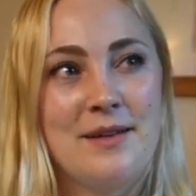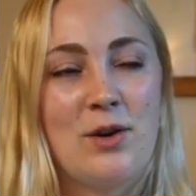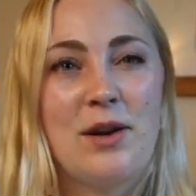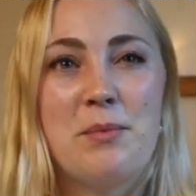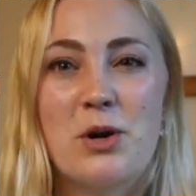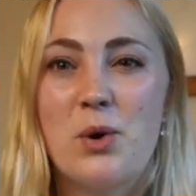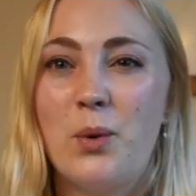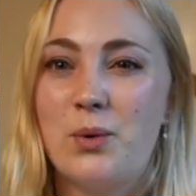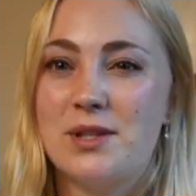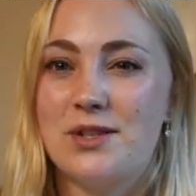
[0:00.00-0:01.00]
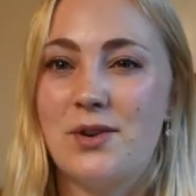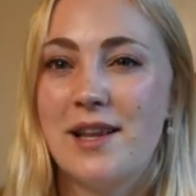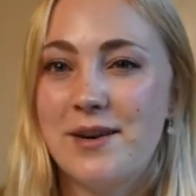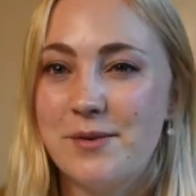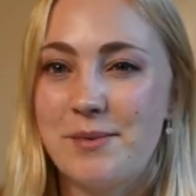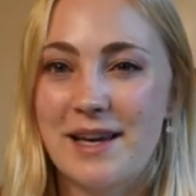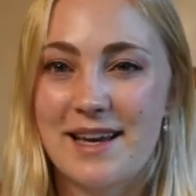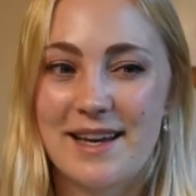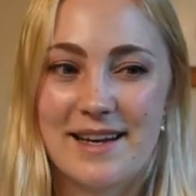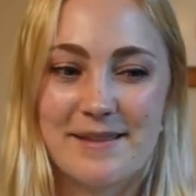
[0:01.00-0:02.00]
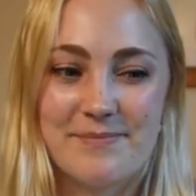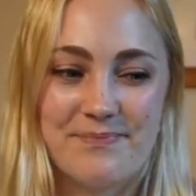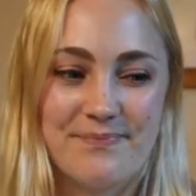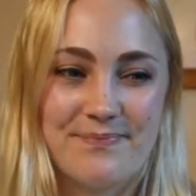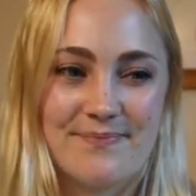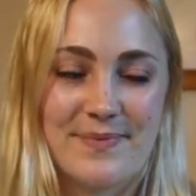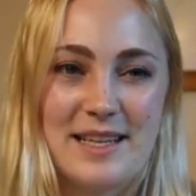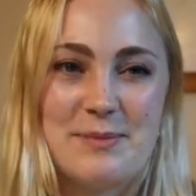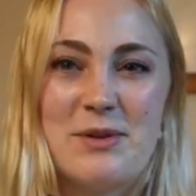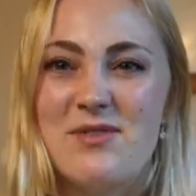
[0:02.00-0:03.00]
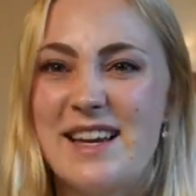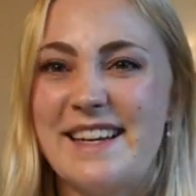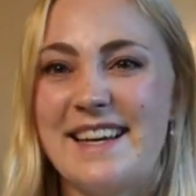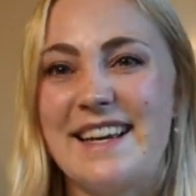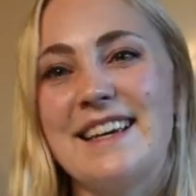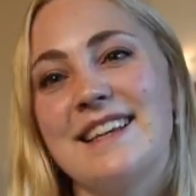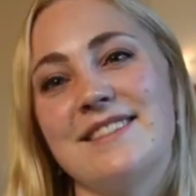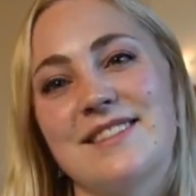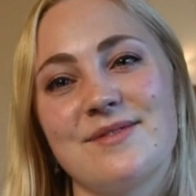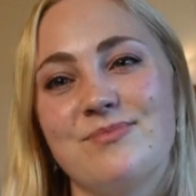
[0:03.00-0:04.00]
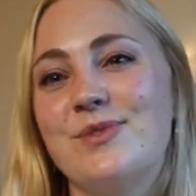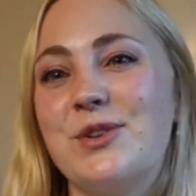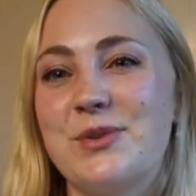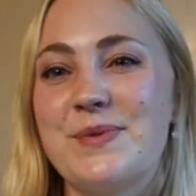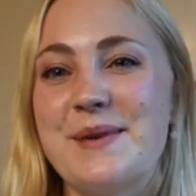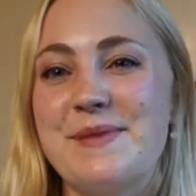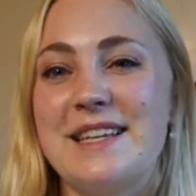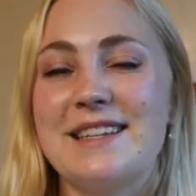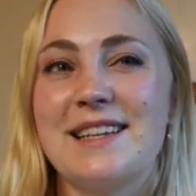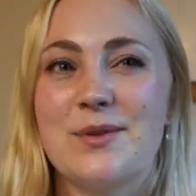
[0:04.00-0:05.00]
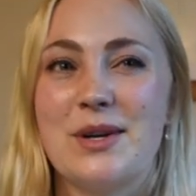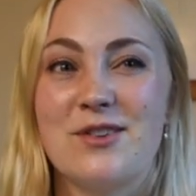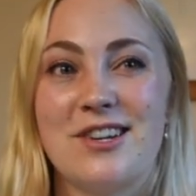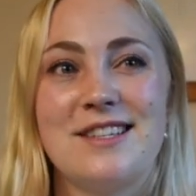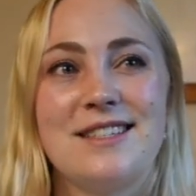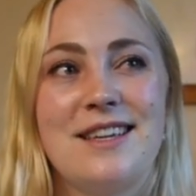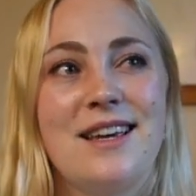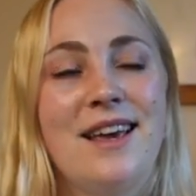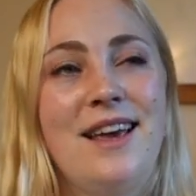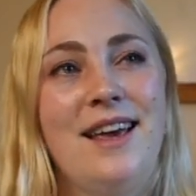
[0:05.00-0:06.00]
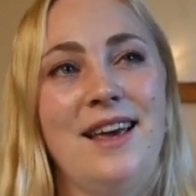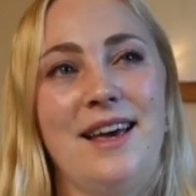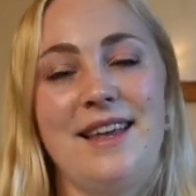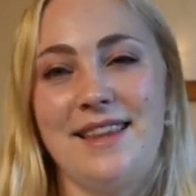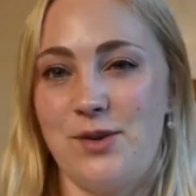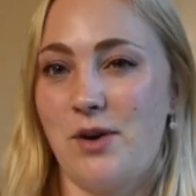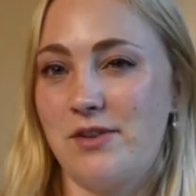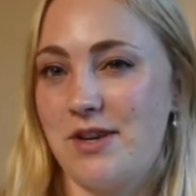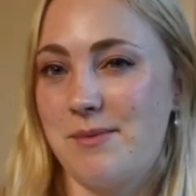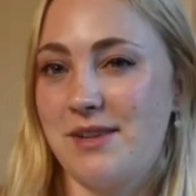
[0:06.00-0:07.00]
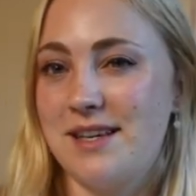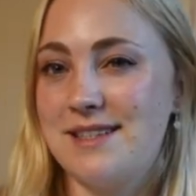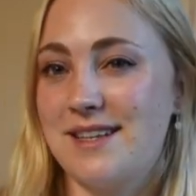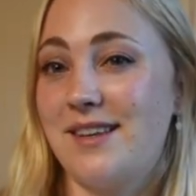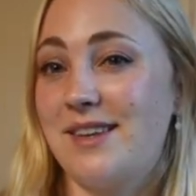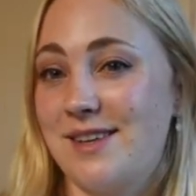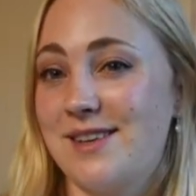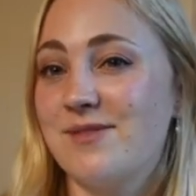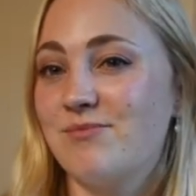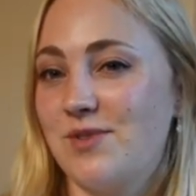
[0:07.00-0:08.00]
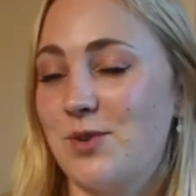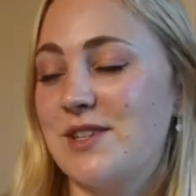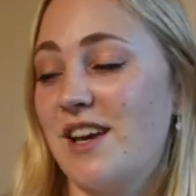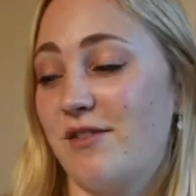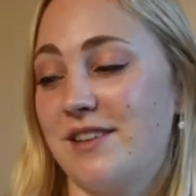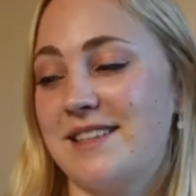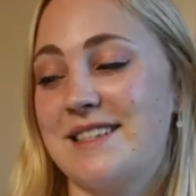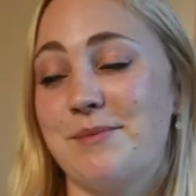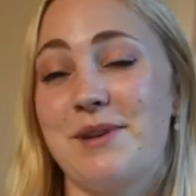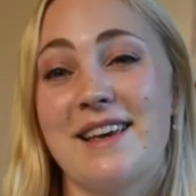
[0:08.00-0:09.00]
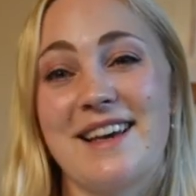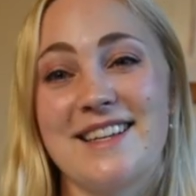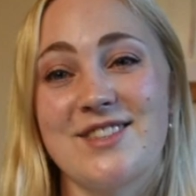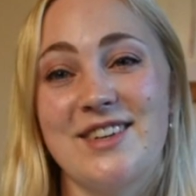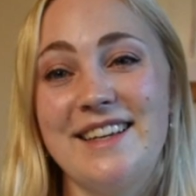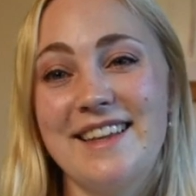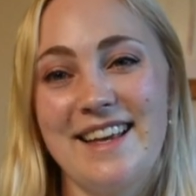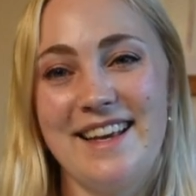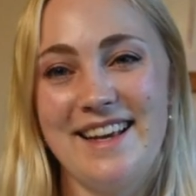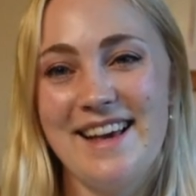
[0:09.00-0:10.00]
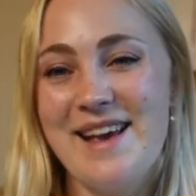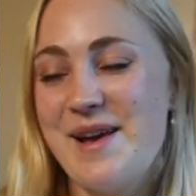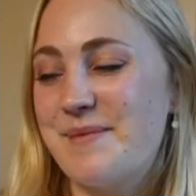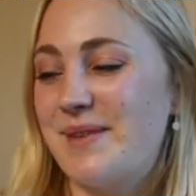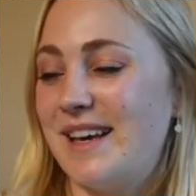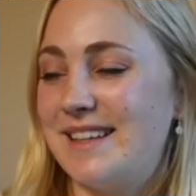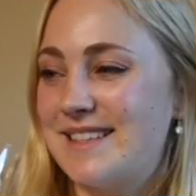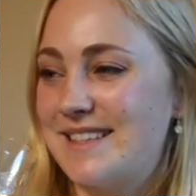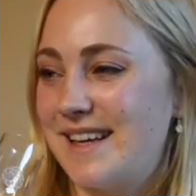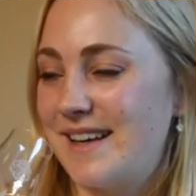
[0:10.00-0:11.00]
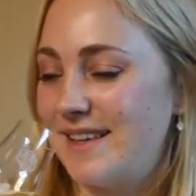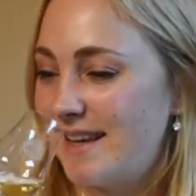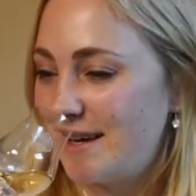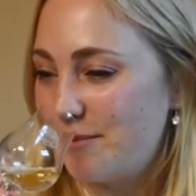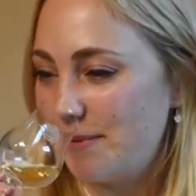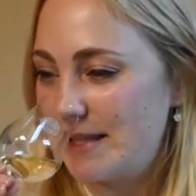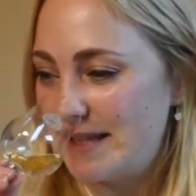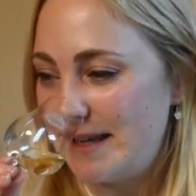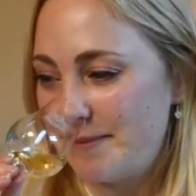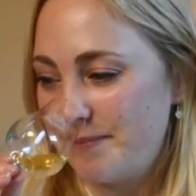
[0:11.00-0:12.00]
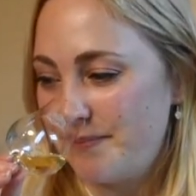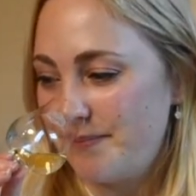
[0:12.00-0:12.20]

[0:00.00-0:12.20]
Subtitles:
little bit cold and you're a little bit kind of, it's been raining and you know what I mean, quite gritty. And then you have a dram of this, I think you could definitely sip it at cask strength. But it's, yeah, I'd probably say